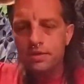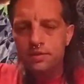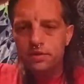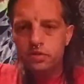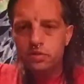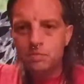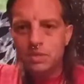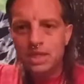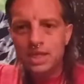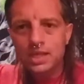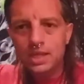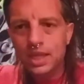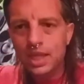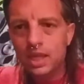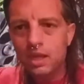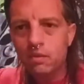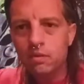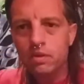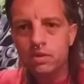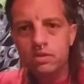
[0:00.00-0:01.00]
Speak
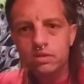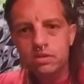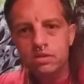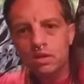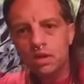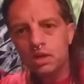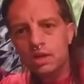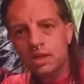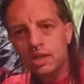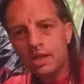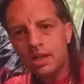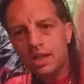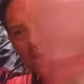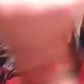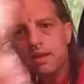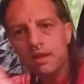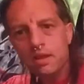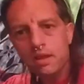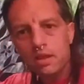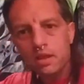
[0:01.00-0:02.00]
language. Start cl
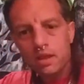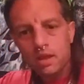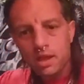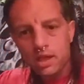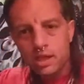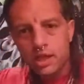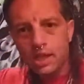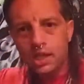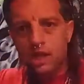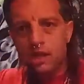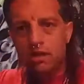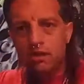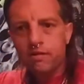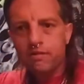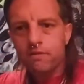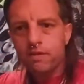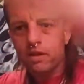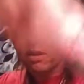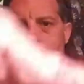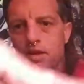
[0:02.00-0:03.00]
clicking your
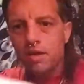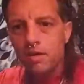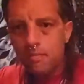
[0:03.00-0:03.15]
feet.